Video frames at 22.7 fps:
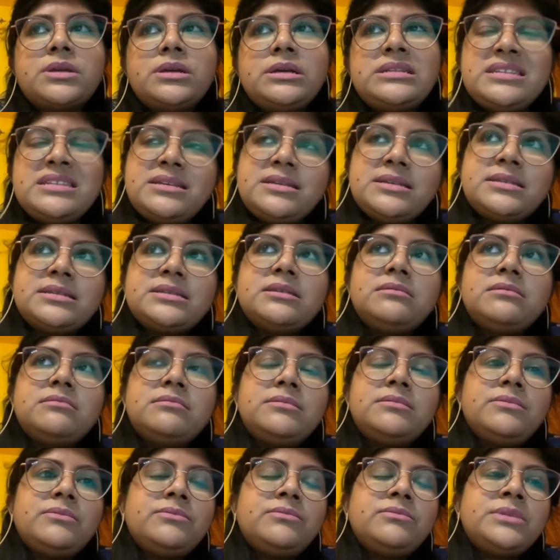it is
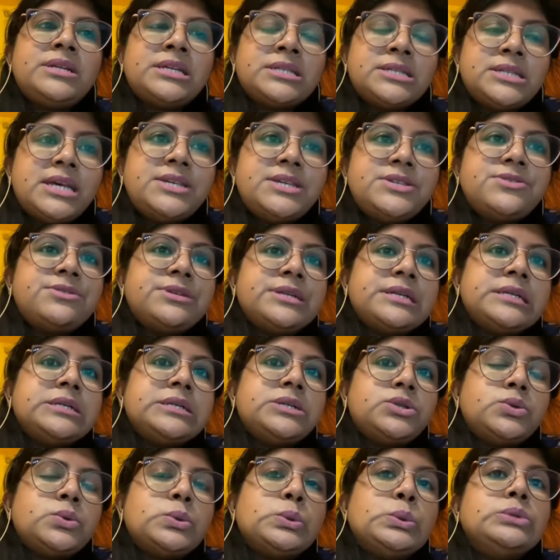necessary
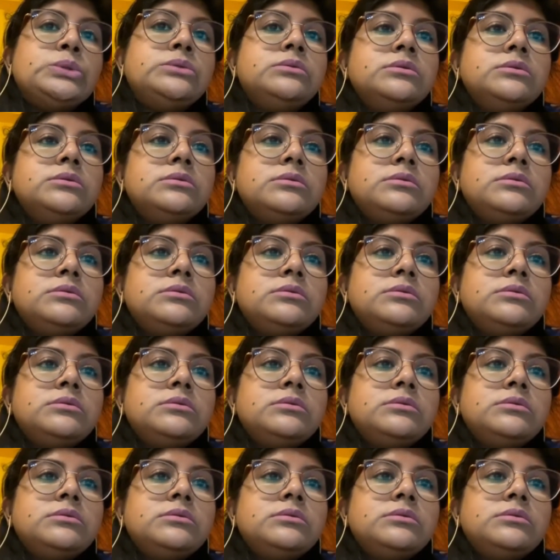to